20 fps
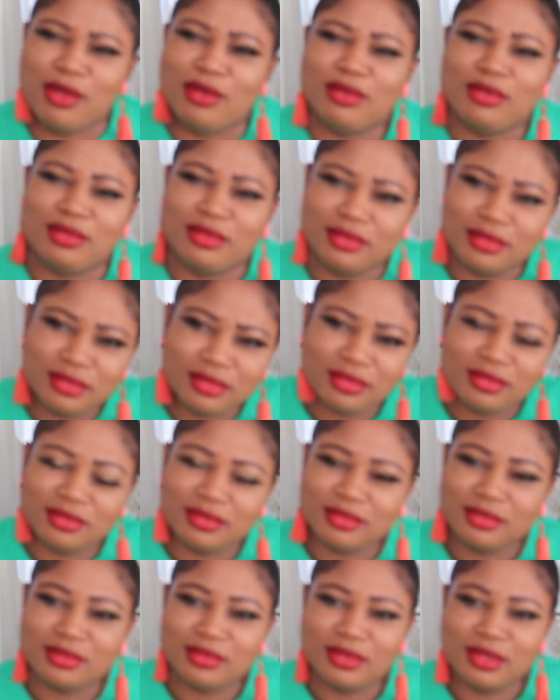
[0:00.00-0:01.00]
on.
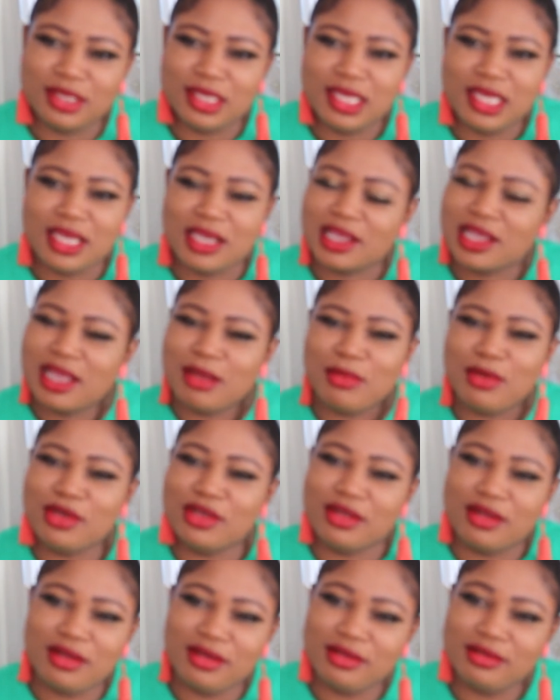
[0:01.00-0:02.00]
Come
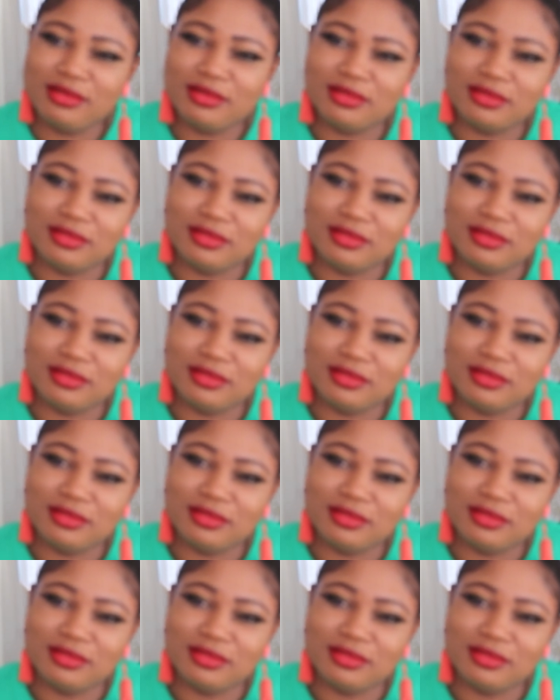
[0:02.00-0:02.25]
on, girl.